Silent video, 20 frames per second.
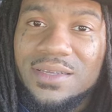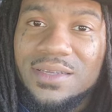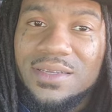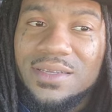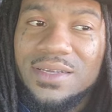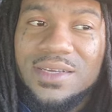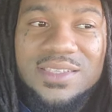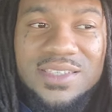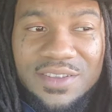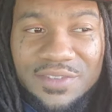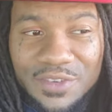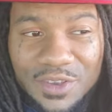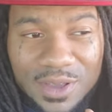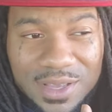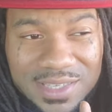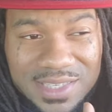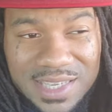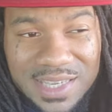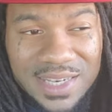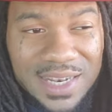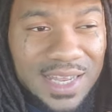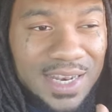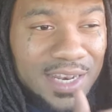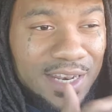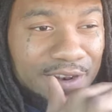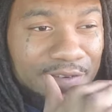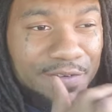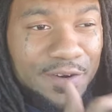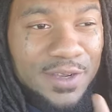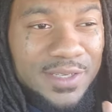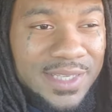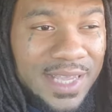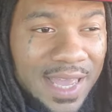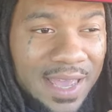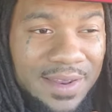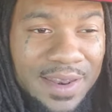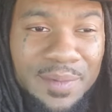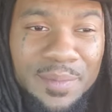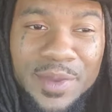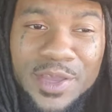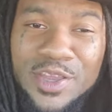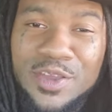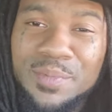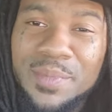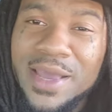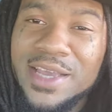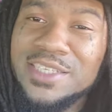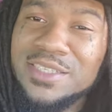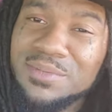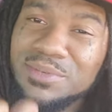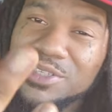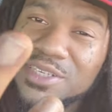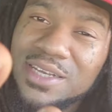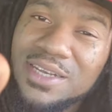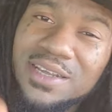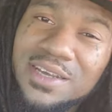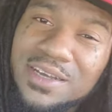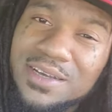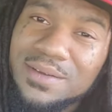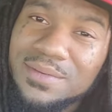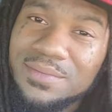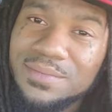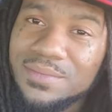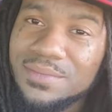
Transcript: Because if you ain't seen nothing in the first half, that mean you made some shit up.